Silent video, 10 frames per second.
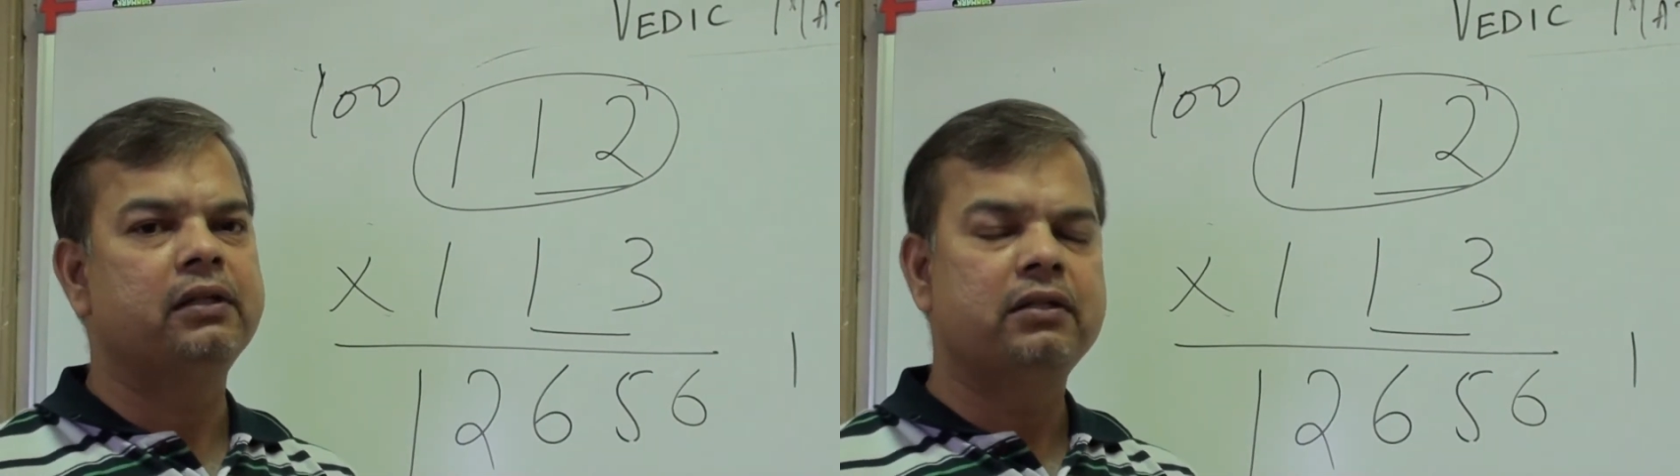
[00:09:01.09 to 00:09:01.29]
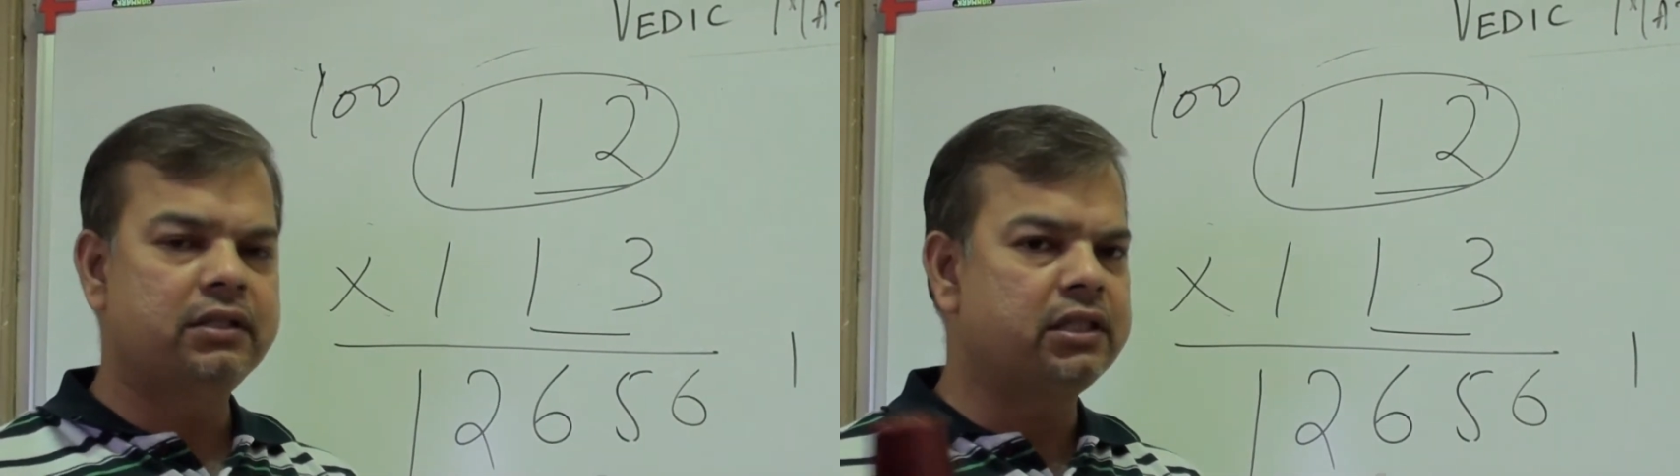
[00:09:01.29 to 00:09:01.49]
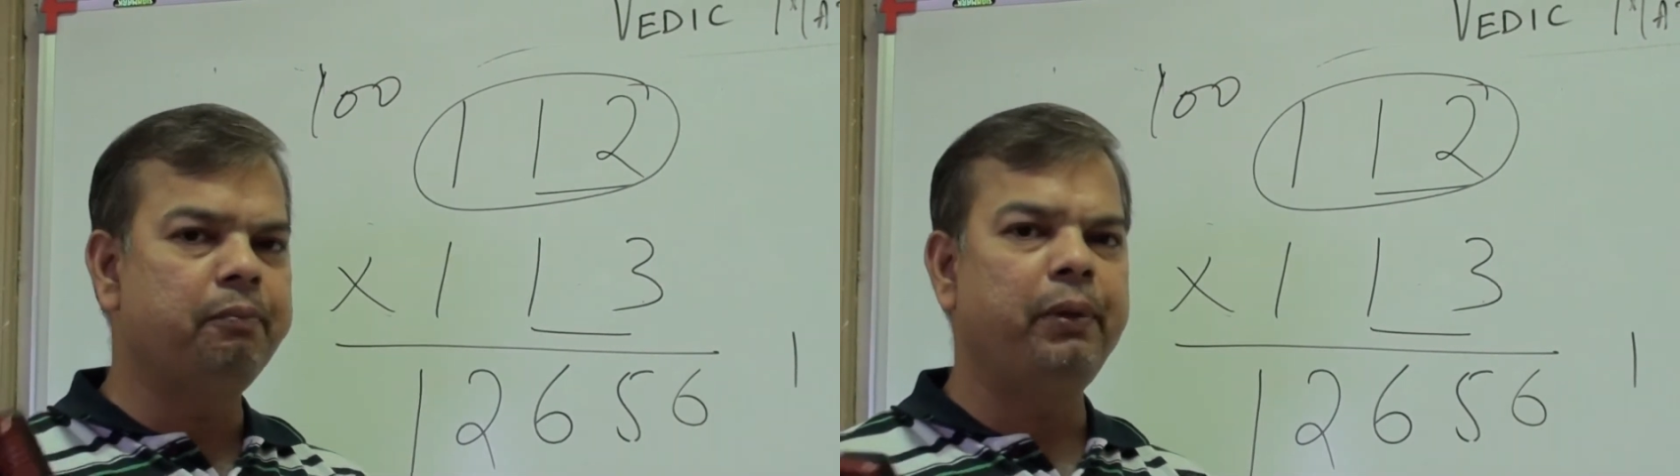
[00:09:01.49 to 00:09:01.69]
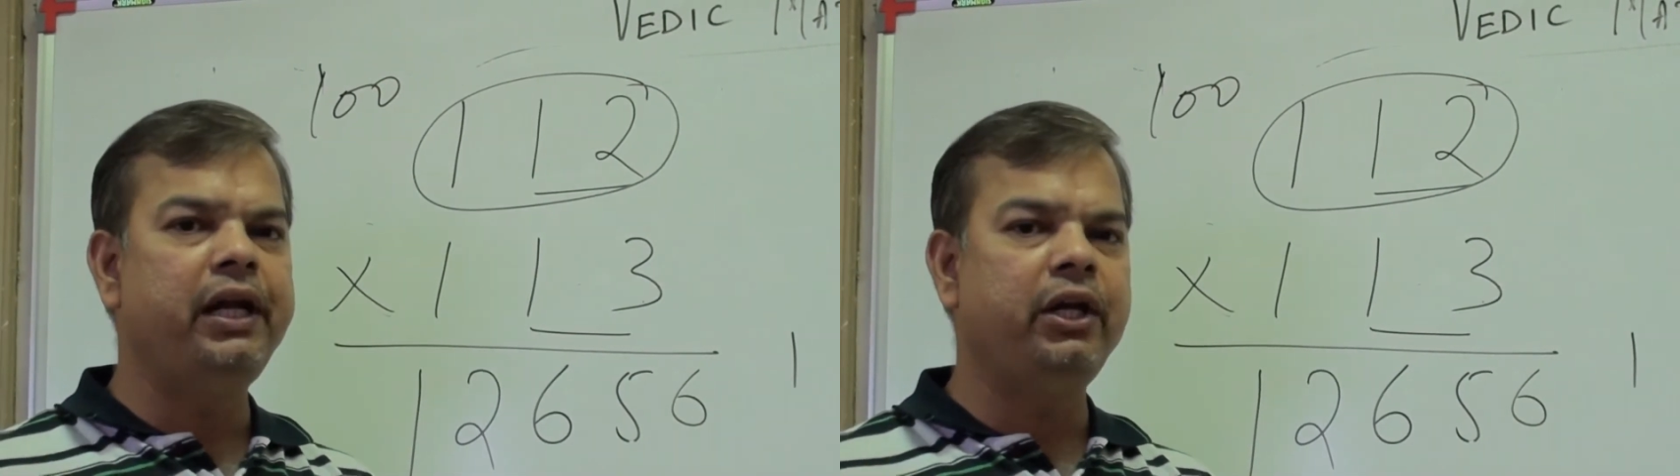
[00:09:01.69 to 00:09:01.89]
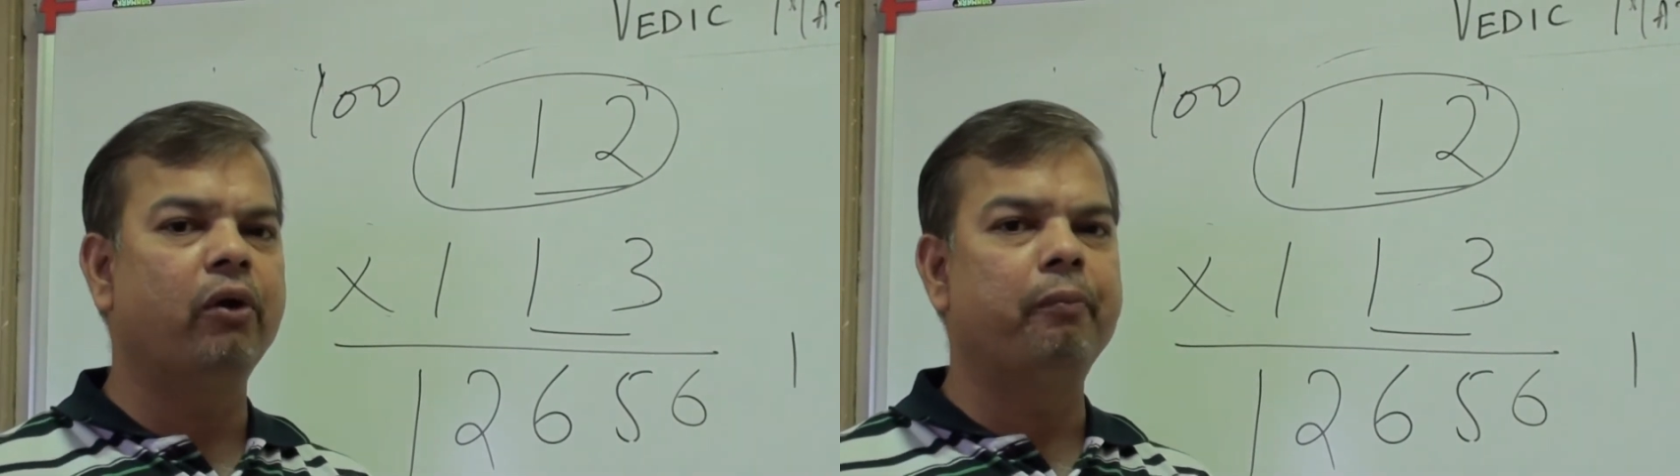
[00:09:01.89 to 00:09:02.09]
simply
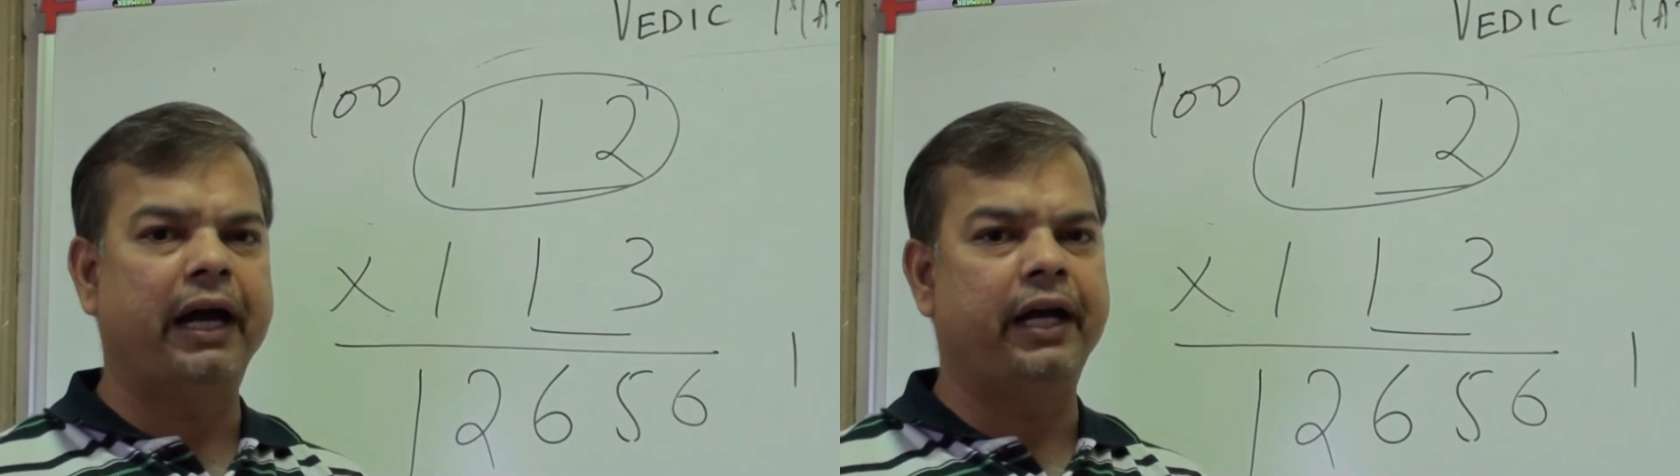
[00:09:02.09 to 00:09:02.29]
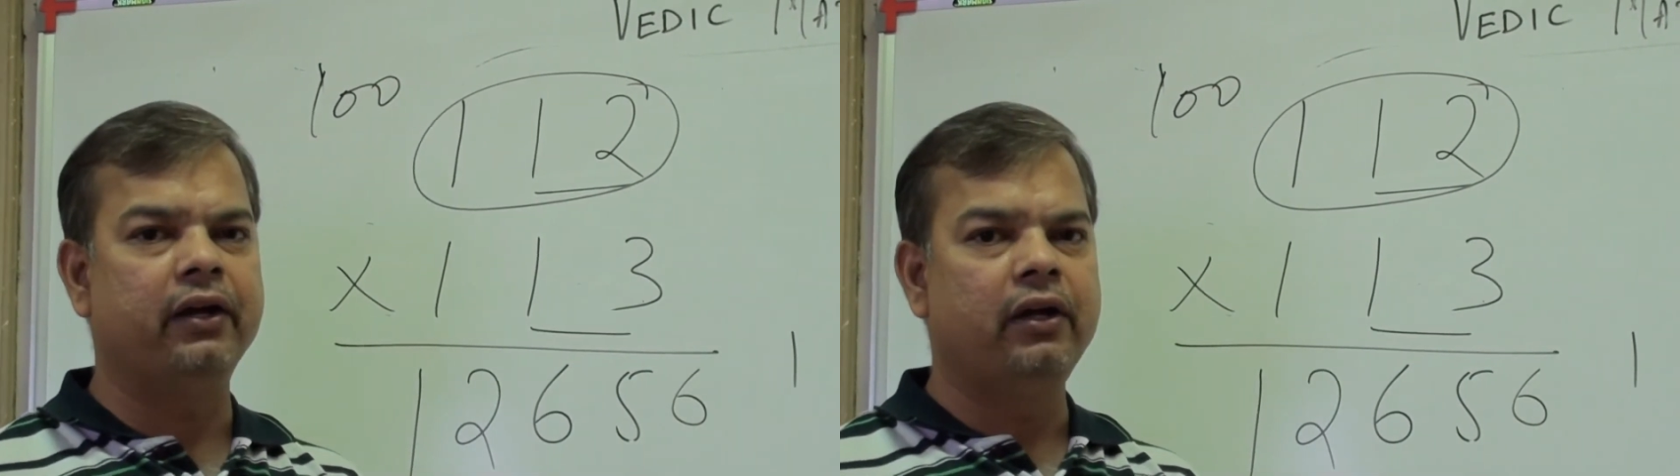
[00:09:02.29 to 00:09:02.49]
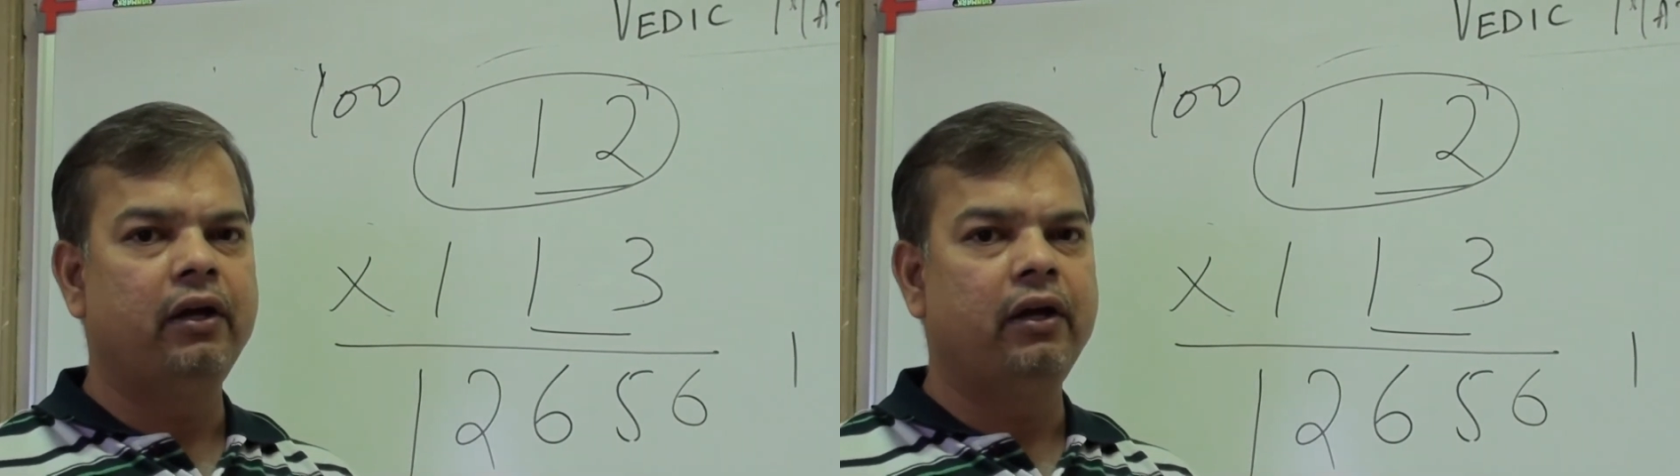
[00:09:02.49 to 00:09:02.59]
in your mind.